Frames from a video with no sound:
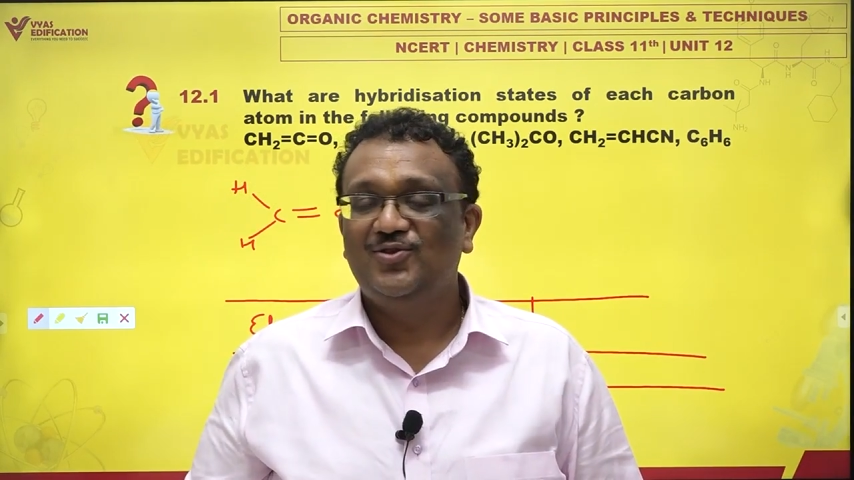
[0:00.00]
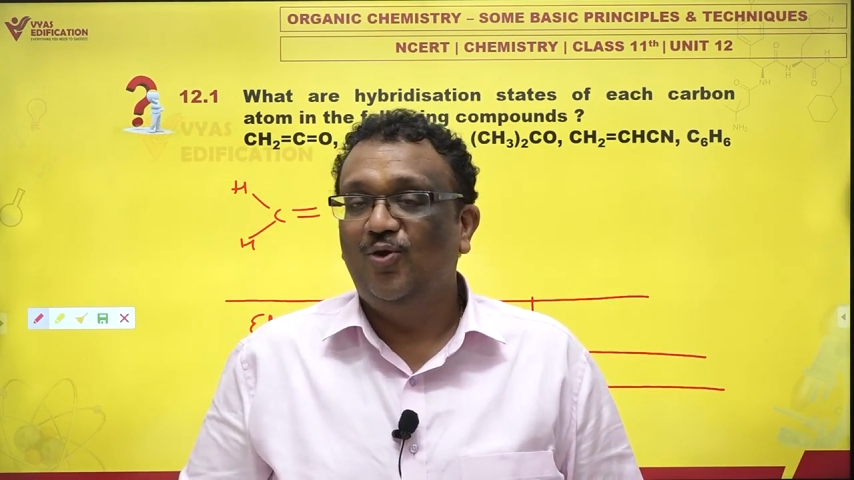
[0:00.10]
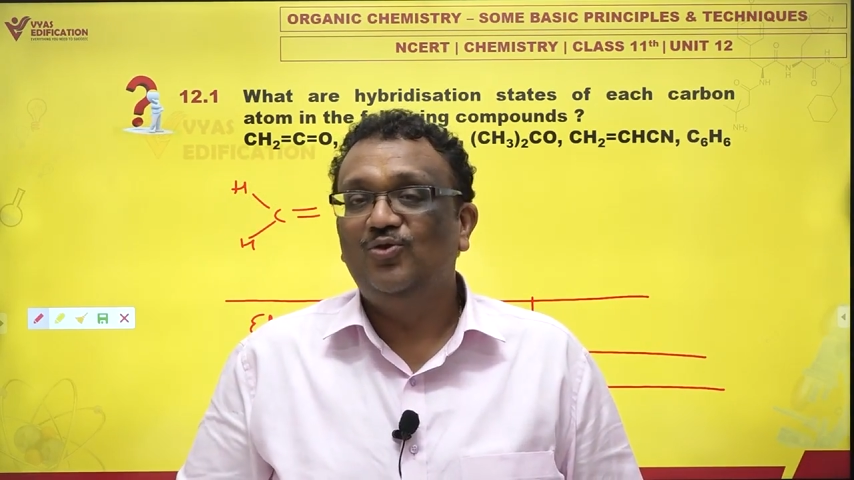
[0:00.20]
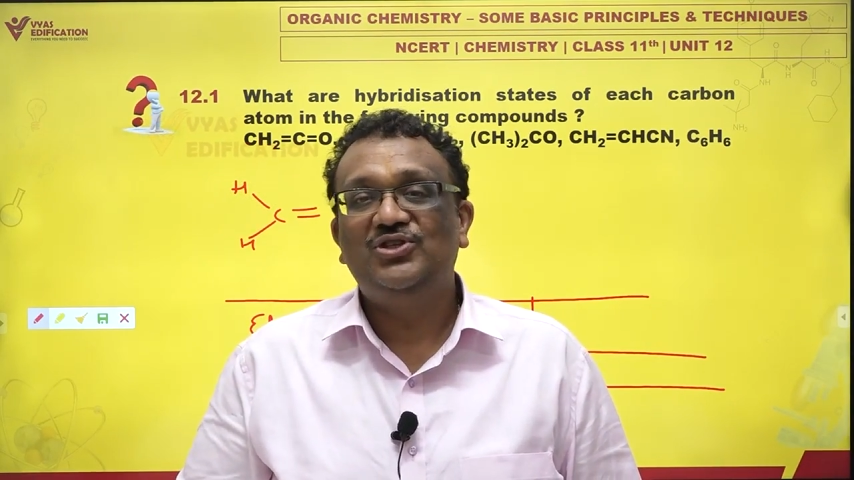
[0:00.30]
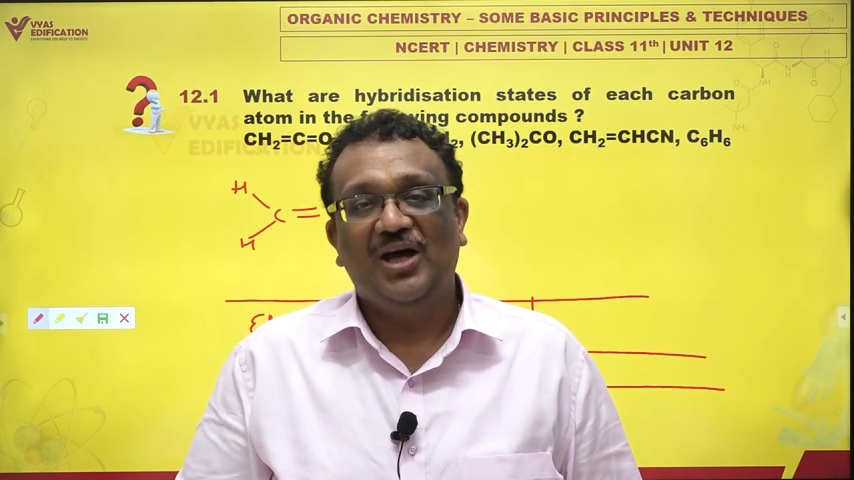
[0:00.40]

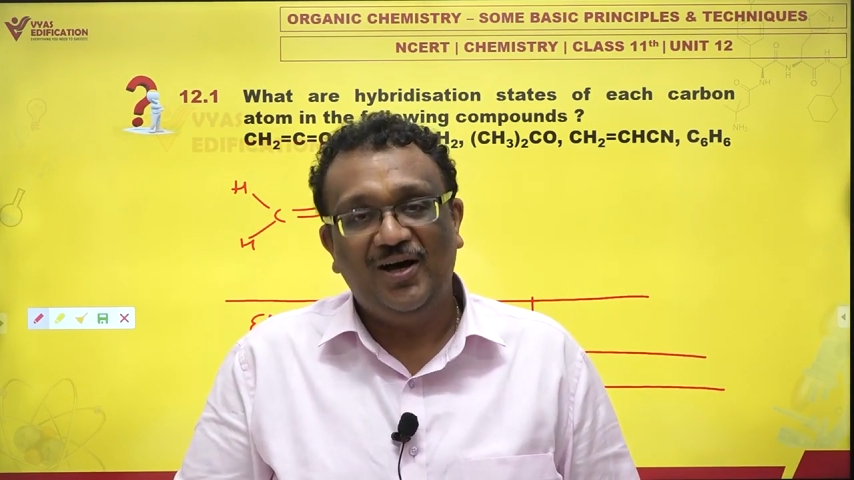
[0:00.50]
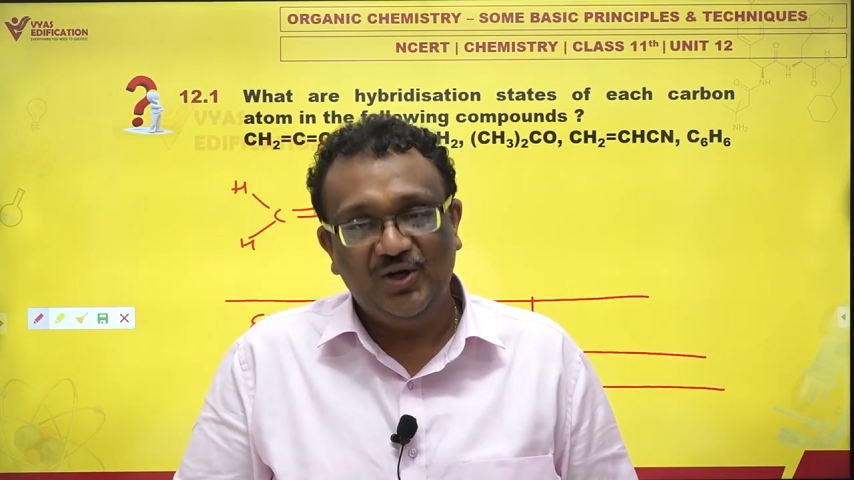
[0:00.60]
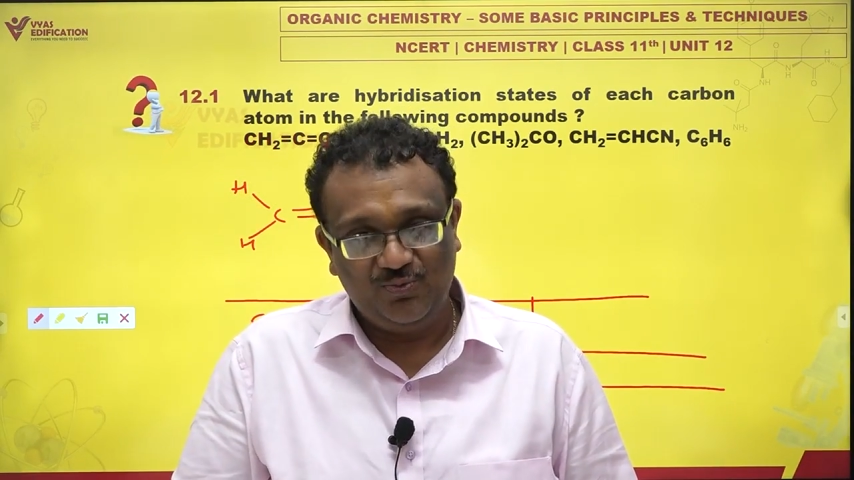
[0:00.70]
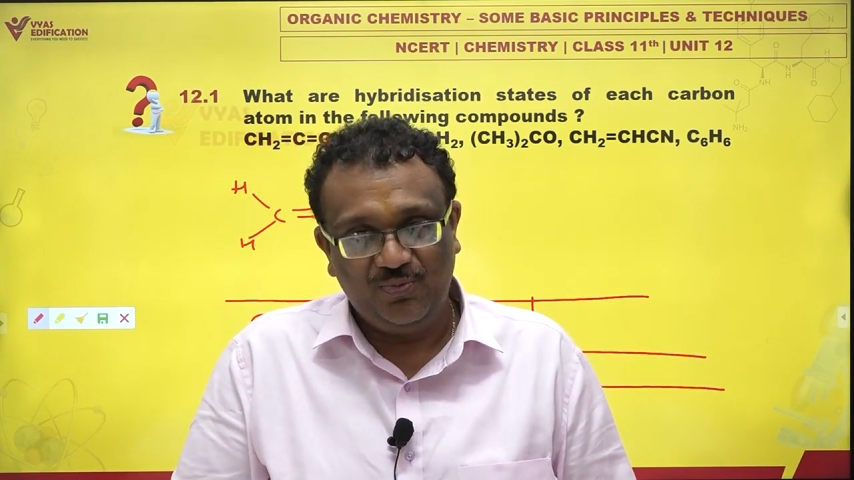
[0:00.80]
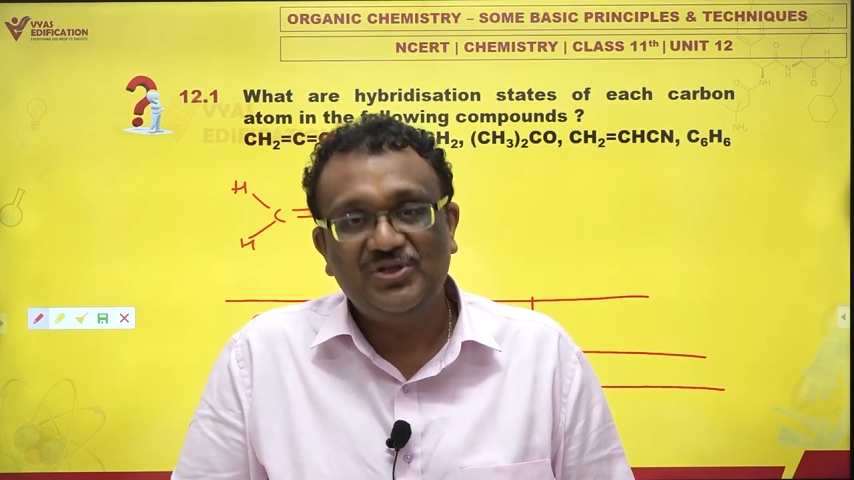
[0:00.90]
no
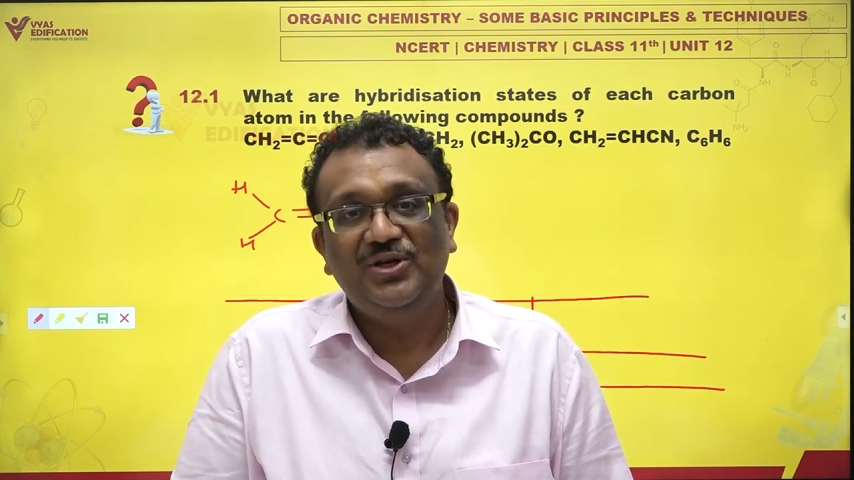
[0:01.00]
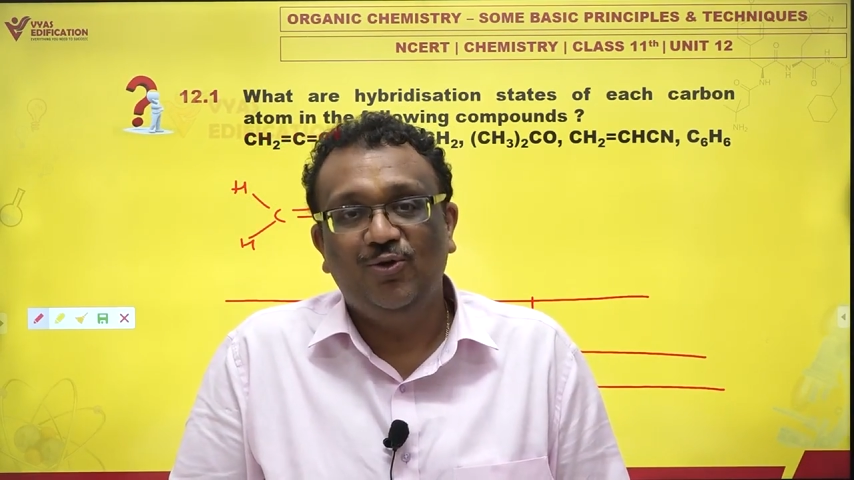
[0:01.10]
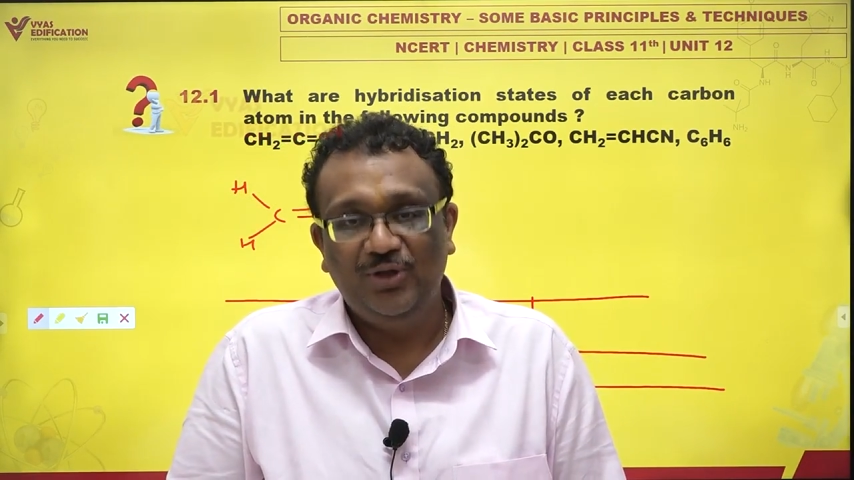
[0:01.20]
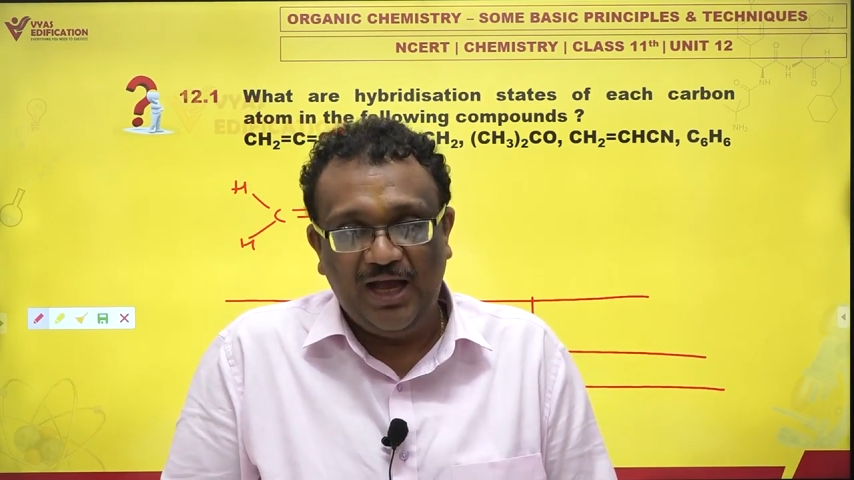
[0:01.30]
charge present on the